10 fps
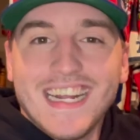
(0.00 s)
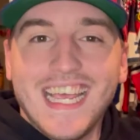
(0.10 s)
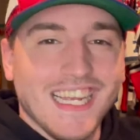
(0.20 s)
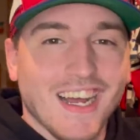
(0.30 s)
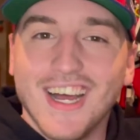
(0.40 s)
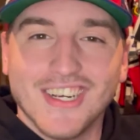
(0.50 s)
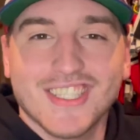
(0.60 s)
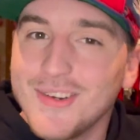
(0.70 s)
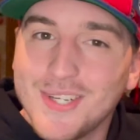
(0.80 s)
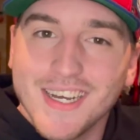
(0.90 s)
also
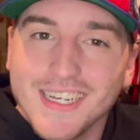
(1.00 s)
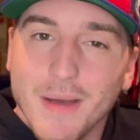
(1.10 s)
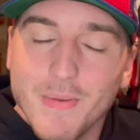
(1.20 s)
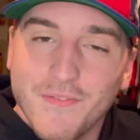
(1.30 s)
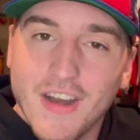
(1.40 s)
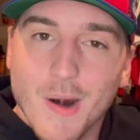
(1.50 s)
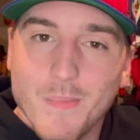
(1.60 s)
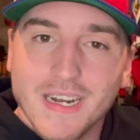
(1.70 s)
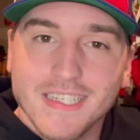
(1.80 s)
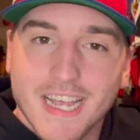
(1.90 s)
took up a fair bit
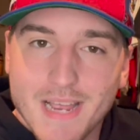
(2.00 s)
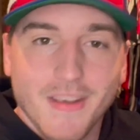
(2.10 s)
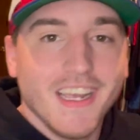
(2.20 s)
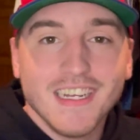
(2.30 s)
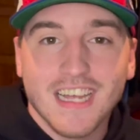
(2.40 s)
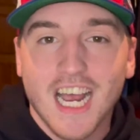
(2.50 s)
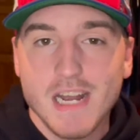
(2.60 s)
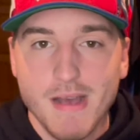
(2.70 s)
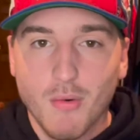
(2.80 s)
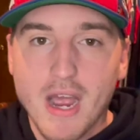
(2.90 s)
of time talking
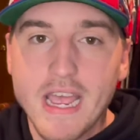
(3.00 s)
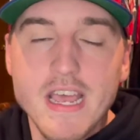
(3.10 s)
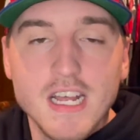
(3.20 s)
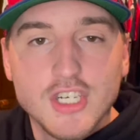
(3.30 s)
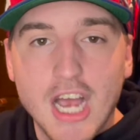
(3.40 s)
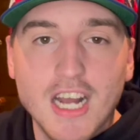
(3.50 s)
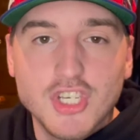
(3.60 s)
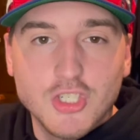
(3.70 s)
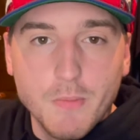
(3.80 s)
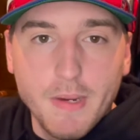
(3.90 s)
about why Josh is a
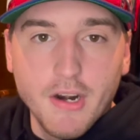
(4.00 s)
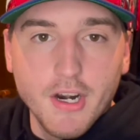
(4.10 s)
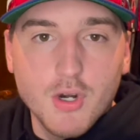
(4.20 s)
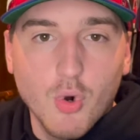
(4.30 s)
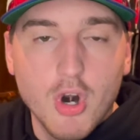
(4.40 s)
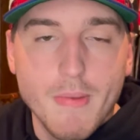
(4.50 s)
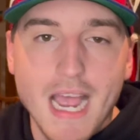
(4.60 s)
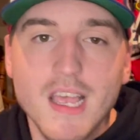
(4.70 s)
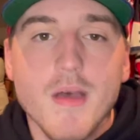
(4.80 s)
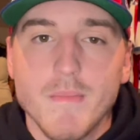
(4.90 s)
superior quarterback
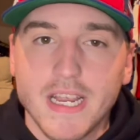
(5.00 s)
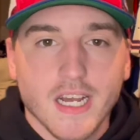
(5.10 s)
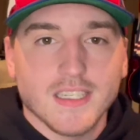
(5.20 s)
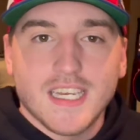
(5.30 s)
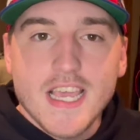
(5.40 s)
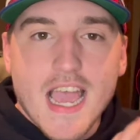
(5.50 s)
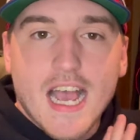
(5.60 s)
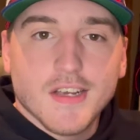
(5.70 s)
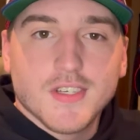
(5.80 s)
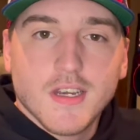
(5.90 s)
because he
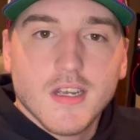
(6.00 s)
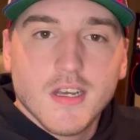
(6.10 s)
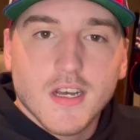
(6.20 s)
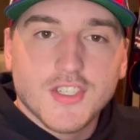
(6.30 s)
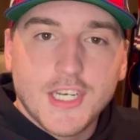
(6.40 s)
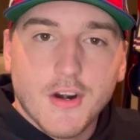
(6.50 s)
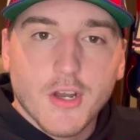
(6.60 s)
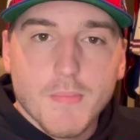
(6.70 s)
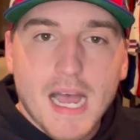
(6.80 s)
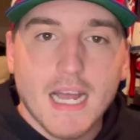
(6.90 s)
has a cereal
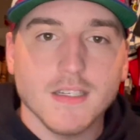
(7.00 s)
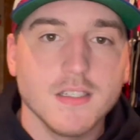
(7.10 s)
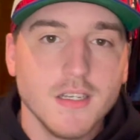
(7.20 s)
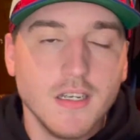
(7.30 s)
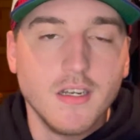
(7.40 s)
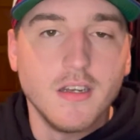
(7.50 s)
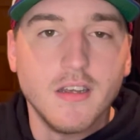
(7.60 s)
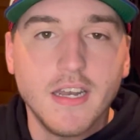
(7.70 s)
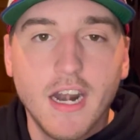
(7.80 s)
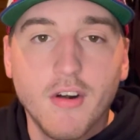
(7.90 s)
box
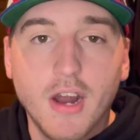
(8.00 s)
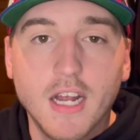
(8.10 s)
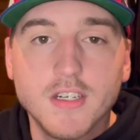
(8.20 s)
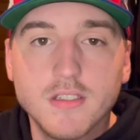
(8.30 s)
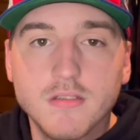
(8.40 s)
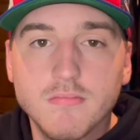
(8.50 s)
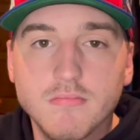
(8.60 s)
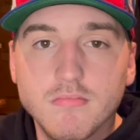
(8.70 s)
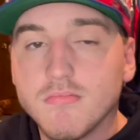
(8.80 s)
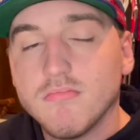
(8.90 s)
and Aaron Rodgers,
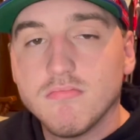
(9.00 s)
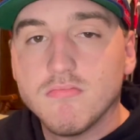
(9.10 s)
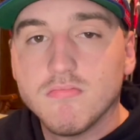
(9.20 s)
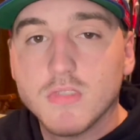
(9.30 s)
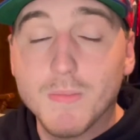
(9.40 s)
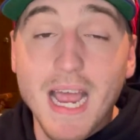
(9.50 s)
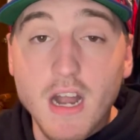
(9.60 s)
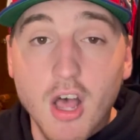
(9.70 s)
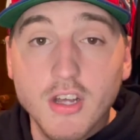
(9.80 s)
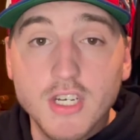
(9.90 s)
to my
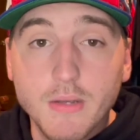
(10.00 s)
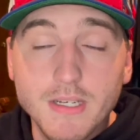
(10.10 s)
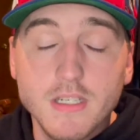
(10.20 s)
knowledge anyways,